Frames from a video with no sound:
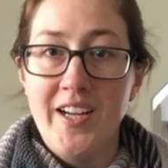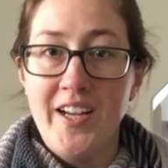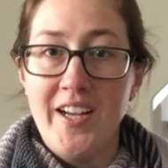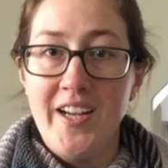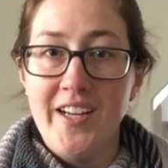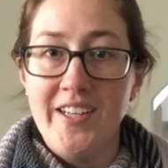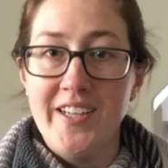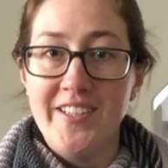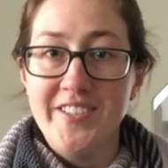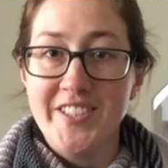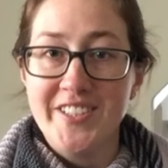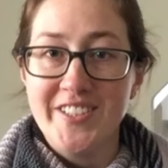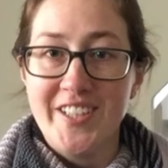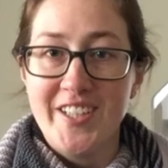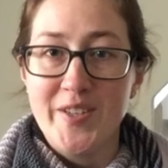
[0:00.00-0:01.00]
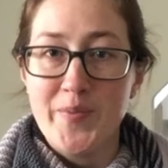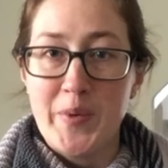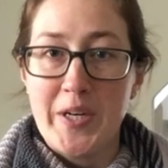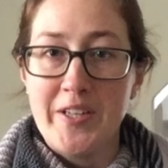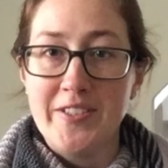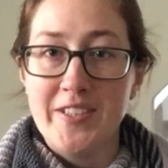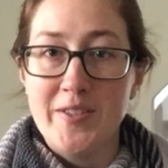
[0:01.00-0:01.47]
and I'll just talk
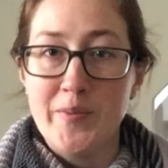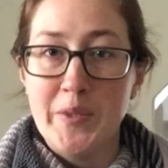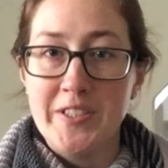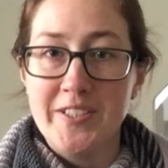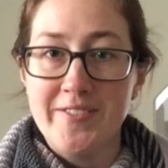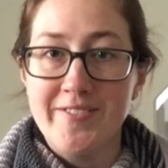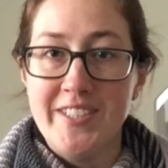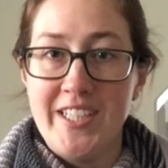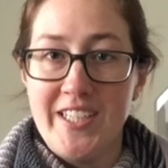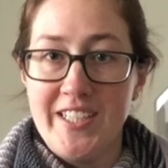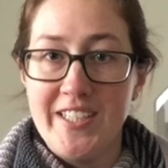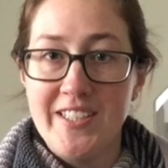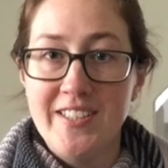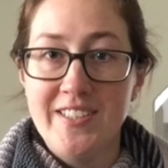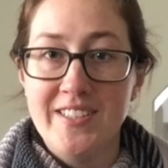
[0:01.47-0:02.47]
about a bunch of knitting